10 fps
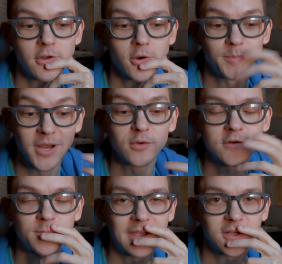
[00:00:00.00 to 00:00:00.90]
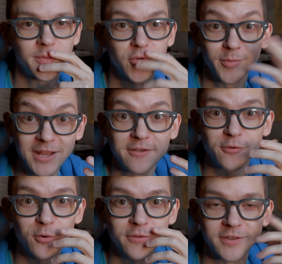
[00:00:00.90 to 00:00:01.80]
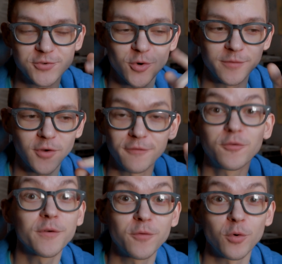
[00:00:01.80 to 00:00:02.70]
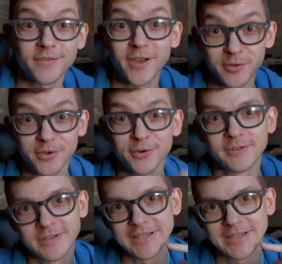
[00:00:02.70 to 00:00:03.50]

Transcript: our parents packed up the remaining fourth and drove all 4/4 out here